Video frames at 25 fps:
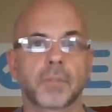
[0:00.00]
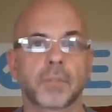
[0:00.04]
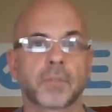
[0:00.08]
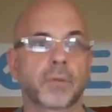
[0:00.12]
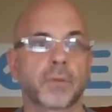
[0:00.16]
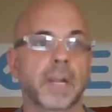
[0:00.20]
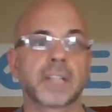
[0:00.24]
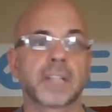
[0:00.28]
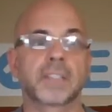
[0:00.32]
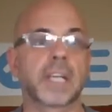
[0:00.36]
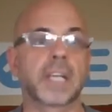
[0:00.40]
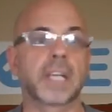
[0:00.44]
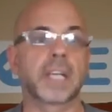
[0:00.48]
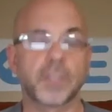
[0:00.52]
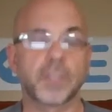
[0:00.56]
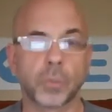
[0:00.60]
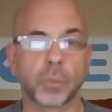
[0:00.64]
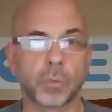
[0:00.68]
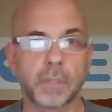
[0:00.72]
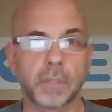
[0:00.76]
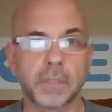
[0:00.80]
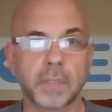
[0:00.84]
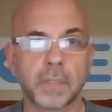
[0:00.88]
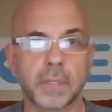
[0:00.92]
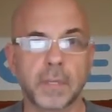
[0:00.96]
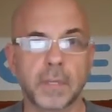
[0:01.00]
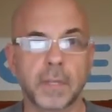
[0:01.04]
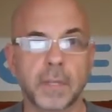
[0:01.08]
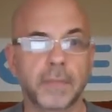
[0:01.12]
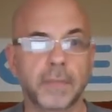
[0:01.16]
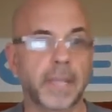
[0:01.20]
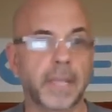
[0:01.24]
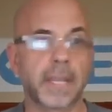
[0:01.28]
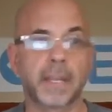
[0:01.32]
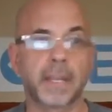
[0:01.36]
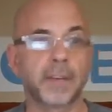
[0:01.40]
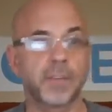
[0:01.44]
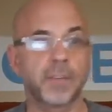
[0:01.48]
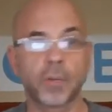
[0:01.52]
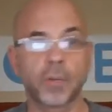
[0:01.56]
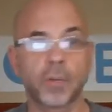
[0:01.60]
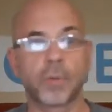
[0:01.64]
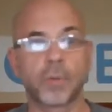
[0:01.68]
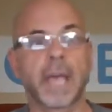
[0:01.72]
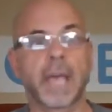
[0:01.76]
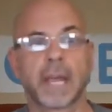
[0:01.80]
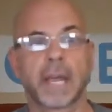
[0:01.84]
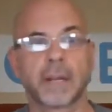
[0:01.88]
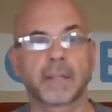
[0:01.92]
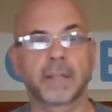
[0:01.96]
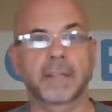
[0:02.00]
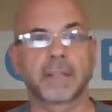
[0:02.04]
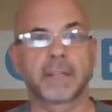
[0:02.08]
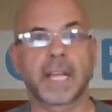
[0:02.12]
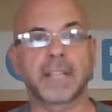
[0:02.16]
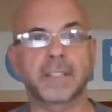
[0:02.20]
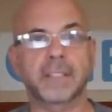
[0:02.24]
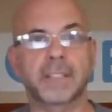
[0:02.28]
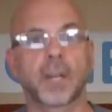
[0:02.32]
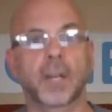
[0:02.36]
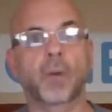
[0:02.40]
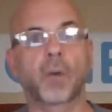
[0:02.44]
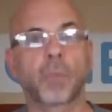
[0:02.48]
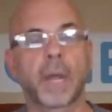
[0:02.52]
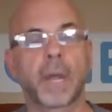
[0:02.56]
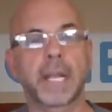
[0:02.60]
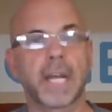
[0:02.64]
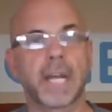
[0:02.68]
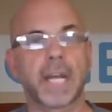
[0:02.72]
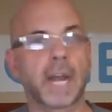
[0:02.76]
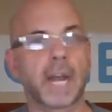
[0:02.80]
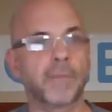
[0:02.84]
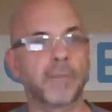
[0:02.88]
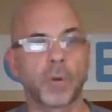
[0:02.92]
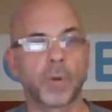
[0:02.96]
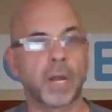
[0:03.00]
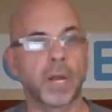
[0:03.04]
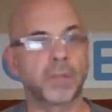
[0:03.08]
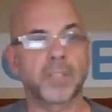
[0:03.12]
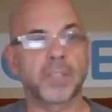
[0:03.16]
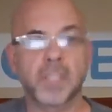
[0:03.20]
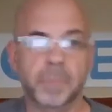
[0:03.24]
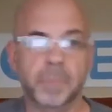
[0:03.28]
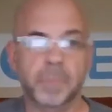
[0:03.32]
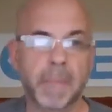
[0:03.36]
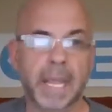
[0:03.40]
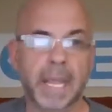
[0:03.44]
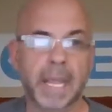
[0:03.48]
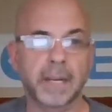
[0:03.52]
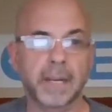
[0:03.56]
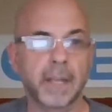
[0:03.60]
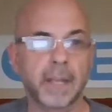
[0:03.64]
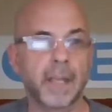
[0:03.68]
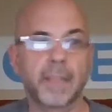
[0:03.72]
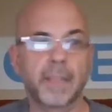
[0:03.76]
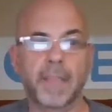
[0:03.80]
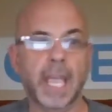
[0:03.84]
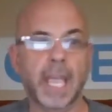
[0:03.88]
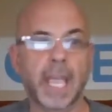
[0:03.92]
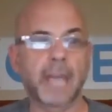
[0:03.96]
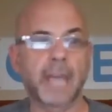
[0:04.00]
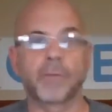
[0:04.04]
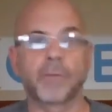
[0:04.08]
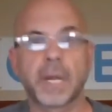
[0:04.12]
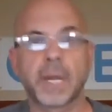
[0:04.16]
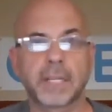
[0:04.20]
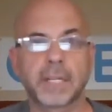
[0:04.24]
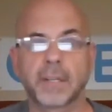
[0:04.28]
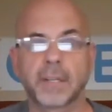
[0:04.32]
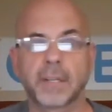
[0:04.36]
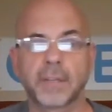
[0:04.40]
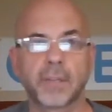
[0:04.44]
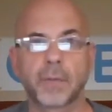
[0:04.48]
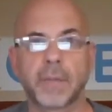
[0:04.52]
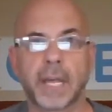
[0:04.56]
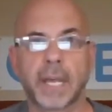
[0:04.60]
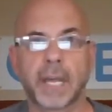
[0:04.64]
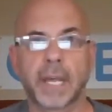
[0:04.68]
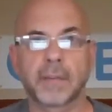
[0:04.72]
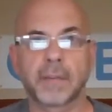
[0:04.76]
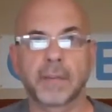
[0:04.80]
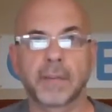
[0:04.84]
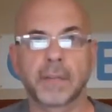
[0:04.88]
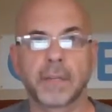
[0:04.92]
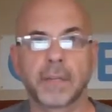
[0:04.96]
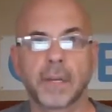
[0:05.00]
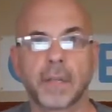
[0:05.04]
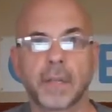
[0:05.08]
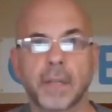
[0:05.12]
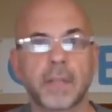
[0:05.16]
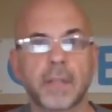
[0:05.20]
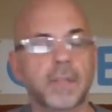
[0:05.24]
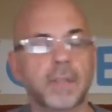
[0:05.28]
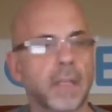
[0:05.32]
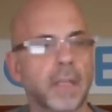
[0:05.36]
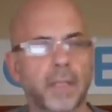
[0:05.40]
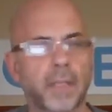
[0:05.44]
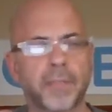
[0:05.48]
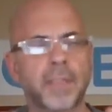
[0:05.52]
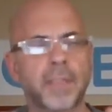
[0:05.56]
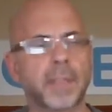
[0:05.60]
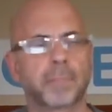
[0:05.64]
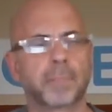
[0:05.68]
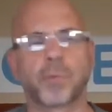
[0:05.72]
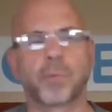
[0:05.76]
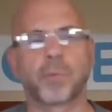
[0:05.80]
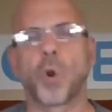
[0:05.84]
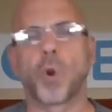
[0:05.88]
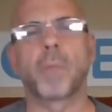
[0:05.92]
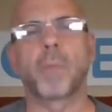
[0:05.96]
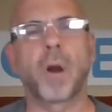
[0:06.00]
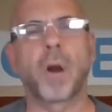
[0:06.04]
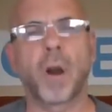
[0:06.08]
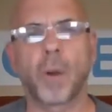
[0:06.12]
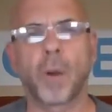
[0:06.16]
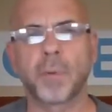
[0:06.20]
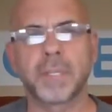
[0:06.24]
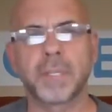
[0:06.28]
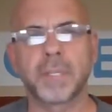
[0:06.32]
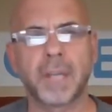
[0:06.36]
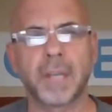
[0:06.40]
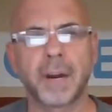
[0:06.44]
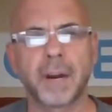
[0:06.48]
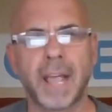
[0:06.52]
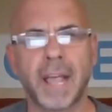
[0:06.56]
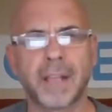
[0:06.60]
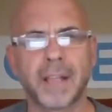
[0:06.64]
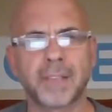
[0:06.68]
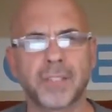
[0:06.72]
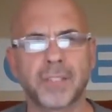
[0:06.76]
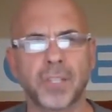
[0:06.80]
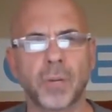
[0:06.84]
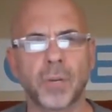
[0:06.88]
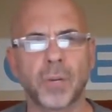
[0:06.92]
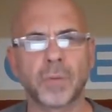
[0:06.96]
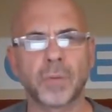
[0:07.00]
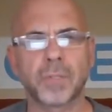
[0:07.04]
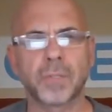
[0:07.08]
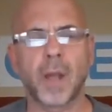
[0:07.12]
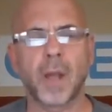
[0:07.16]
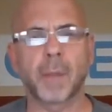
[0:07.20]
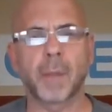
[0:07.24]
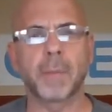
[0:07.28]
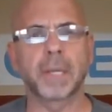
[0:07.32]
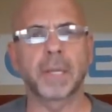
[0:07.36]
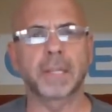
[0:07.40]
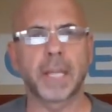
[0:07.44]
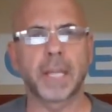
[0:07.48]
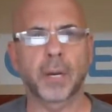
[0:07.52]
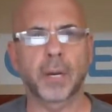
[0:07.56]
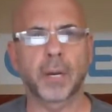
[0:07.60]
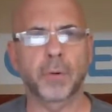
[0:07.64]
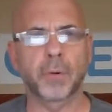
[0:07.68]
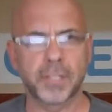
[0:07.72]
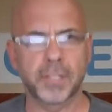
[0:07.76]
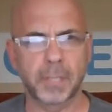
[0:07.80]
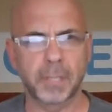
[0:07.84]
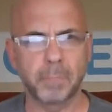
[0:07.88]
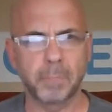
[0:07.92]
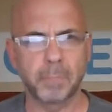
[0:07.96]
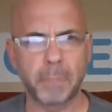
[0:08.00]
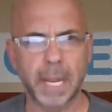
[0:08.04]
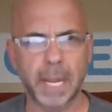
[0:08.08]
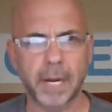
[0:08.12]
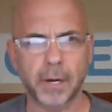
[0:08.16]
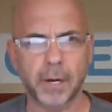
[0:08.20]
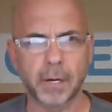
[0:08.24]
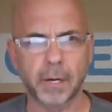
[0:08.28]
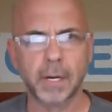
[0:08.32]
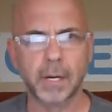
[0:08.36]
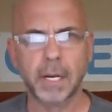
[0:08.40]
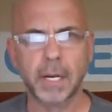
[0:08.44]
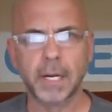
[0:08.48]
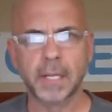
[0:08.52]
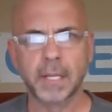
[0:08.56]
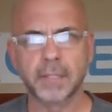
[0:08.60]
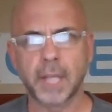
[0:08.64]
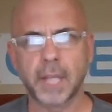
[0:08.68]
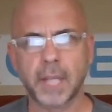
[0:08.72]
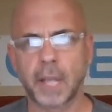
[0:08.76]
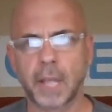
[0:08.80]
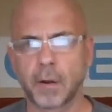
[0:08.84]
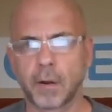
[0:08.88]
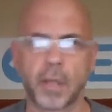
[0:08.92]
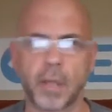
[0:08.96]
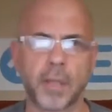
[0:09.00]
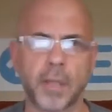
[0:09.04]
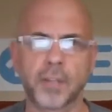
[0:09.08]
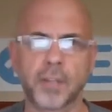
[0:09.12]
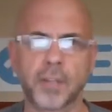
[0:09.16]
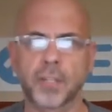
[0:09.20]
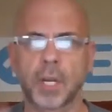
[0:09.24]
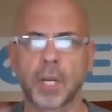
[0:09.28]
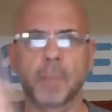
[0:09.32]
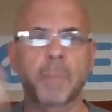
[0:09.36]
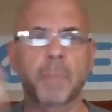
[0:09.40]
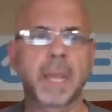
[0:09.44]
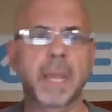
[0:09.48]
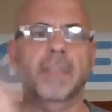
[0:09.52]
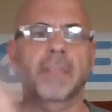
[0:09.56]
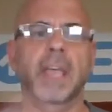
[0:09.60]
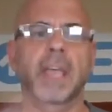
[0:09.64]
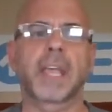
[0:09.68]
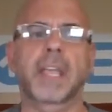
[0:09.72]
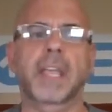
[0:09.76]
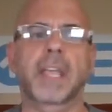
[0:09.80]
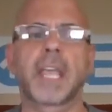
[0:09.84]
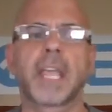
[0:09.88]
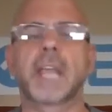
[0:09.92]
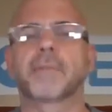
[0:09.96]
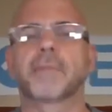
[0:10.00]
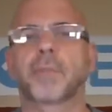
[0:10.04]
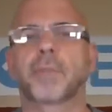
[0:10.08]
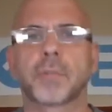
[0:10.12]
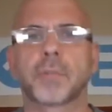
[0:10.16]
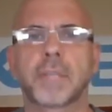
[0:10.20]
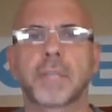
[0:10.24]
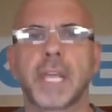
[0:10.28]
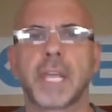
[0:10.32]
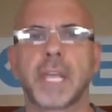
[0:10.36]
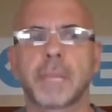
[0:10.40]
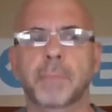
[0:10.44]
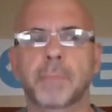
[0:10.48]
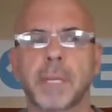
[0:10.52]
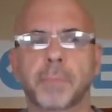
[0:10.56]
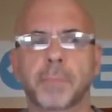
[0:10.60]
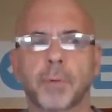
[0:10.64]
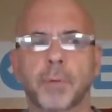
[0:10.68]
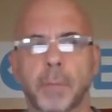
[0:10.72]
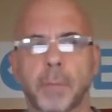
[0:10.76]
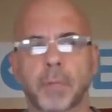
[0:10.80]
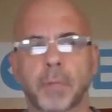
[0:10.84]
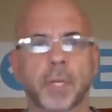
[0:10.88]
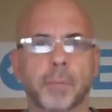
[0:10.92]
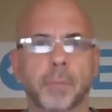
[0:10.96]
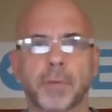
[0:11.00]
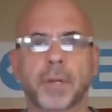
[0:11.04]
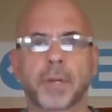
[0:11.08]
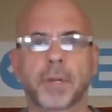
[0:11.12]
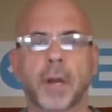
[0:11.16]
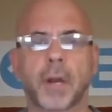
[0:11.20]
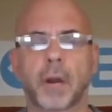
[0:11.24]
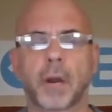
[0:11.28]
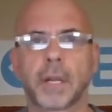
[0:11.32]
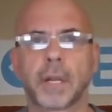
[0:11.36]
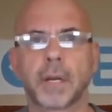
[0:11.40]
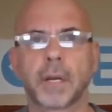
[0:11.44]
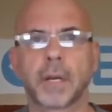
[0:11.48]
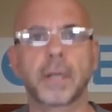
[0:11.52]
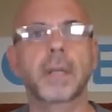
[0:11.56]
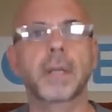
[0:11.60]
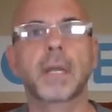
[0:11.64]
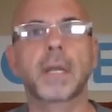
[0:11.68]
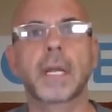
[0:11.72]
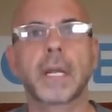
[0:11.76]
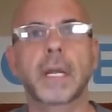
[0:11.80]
transsexuals. They can do that. That's their right. Everyone else is banned. They have a right to do that. The other thing that broke my heart was hearing Alex Jones talk about that Christian baker saying, oh, they should have baked that cake for those gay people. I'm a libertarian.